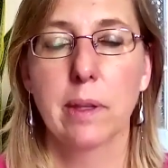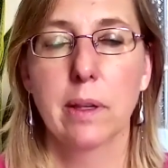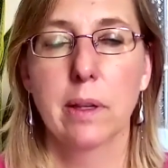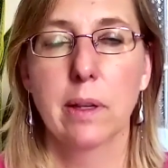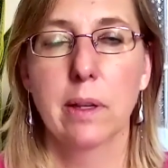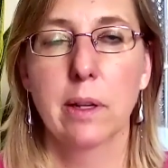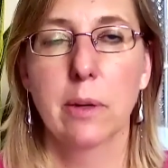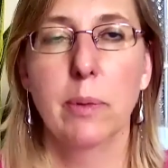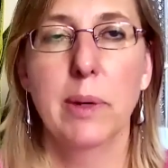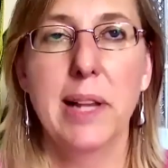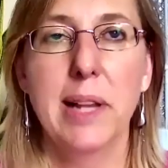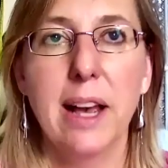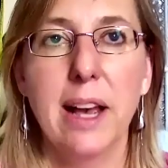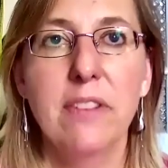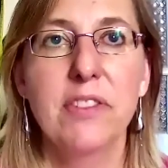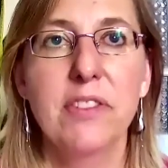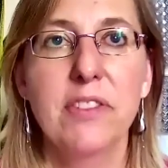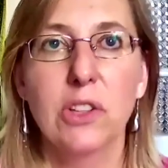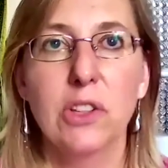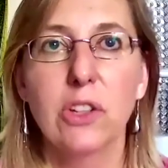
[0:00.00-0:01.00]
we'd have
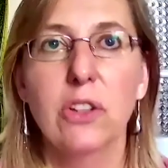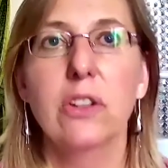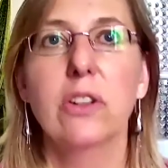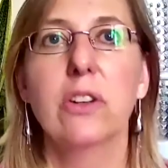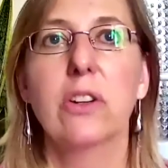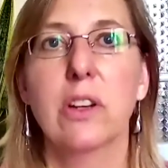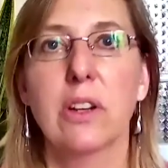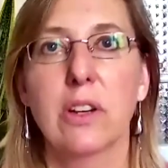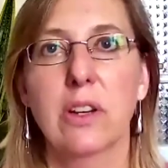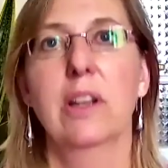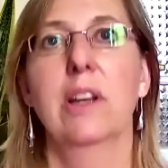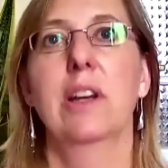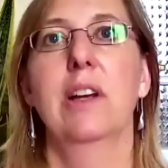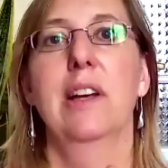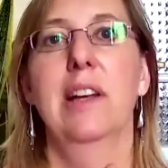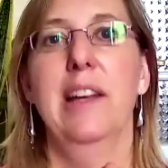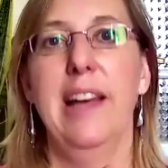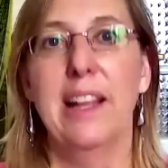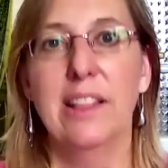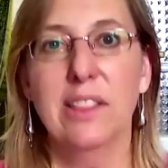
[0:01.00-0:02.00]
to look
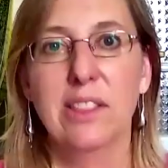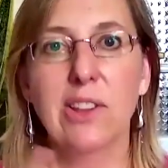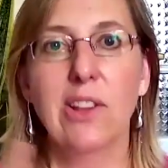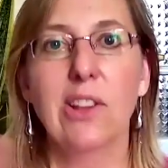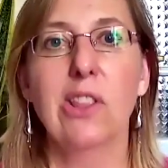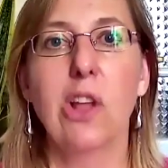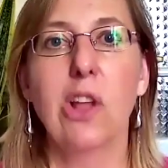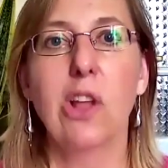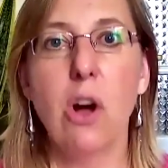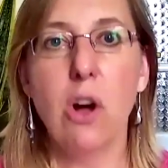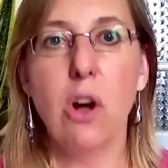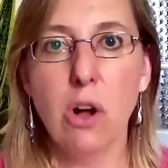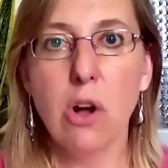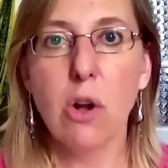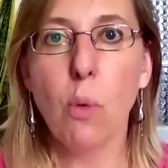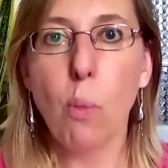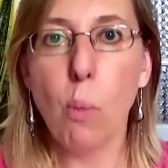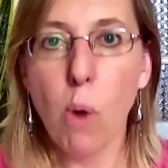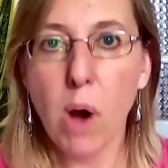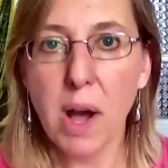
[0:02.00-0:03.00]
at the long,
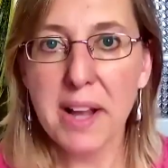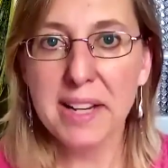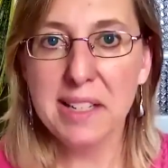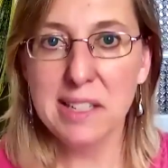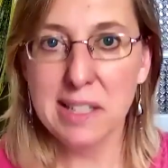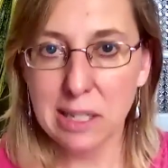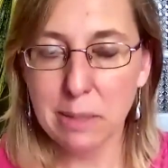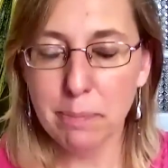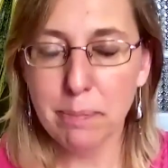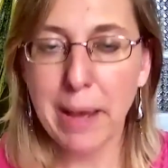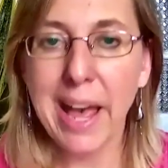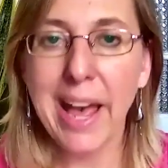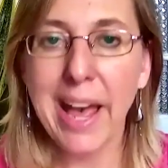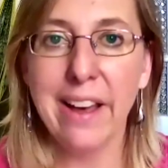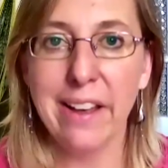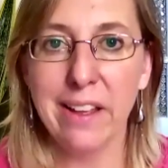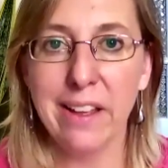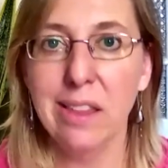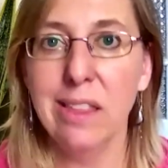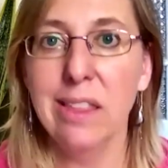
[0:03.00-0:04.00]
winding path
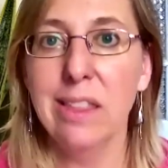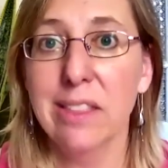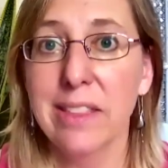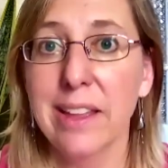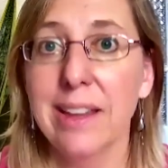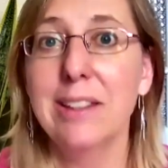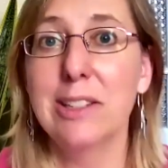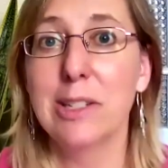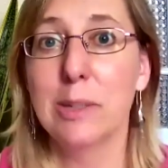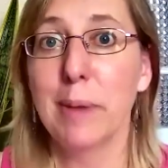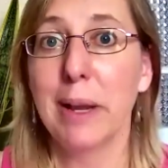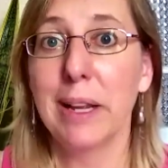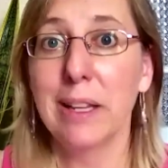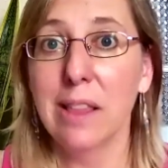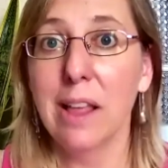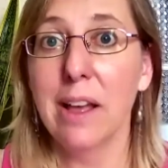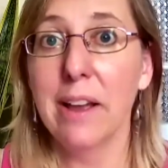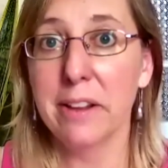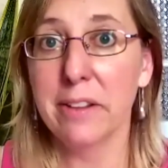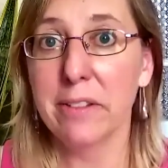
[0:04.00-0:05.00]
that is my
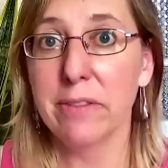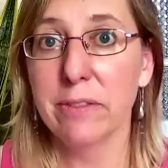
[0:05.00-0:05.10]
life.